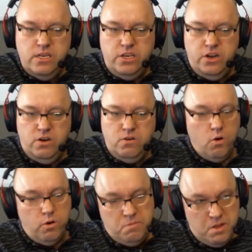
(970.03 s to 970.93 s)
you know,
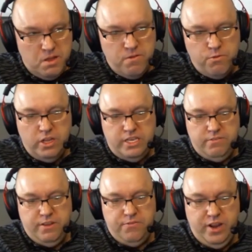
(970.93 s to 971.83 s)
or
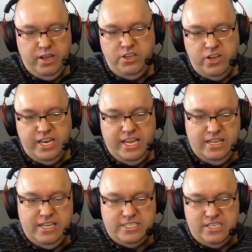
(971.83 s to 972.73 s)
relatively free. You're going to
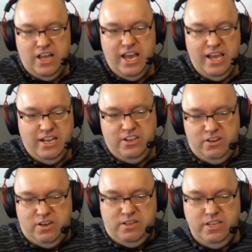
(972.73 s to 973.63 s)
get this client, and
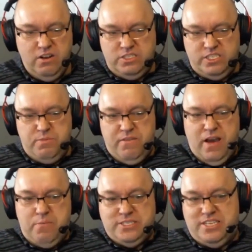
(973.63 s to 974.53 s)
you're going to, you know, it's going to be a
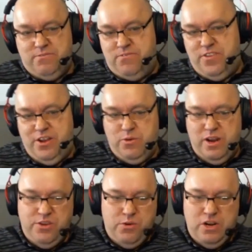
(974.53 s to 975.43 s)
five percent fee or
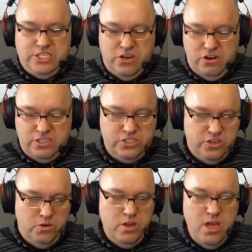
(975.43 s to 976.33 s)
whatever you want to charge.
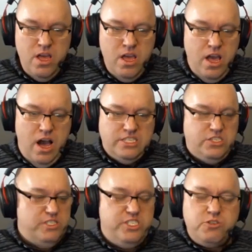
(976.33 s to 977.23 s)
So, yeah. uh,
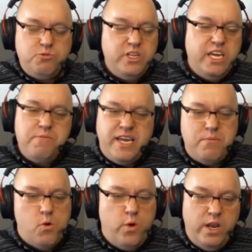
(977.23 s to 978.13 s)
so it's just really going to
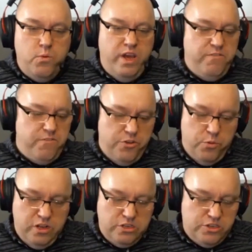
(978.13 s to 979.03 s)
become a win-win for
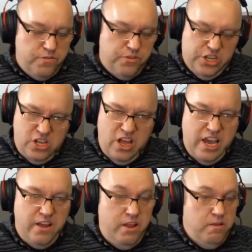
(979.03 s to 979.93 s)
the realtor, for the
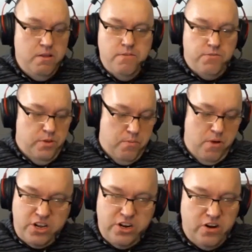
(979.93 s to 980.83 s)
client, for the
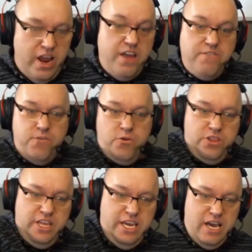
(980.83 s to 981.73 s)
marketer, and for
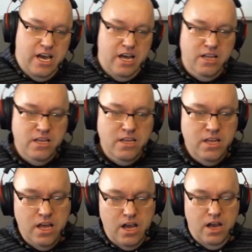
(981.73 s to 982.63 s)
the uh,
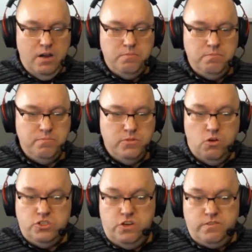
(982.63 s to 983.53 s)
um,
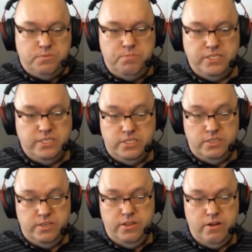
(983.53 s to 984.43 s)
local service
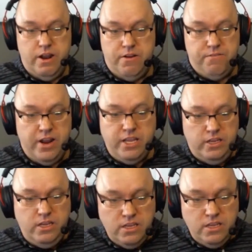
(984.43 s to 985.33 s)
businesses in their area,
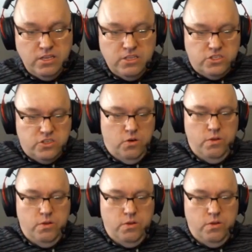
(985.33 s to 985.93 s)
frankly. So